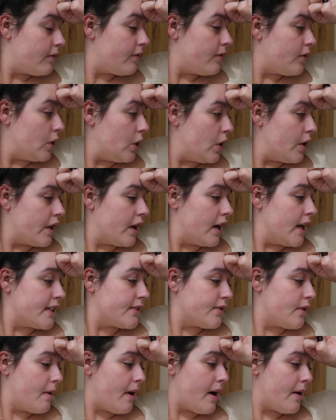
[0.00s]
for the
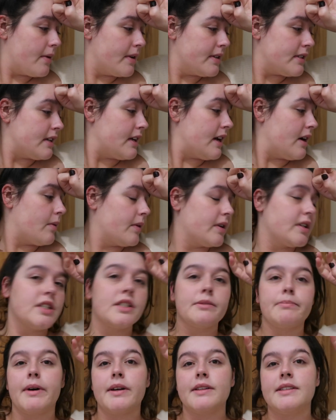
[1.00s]
last few hours, and now we're
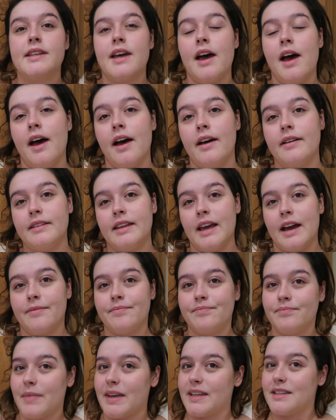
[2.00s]
just about to,
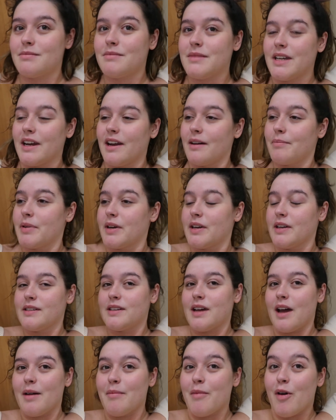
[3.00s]
make some dinner
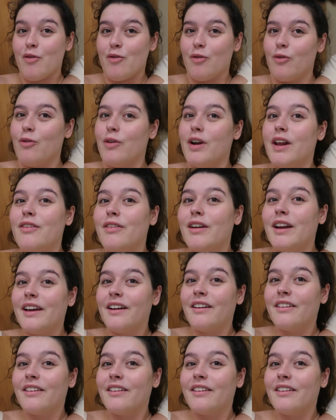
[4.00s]
because I'm really, really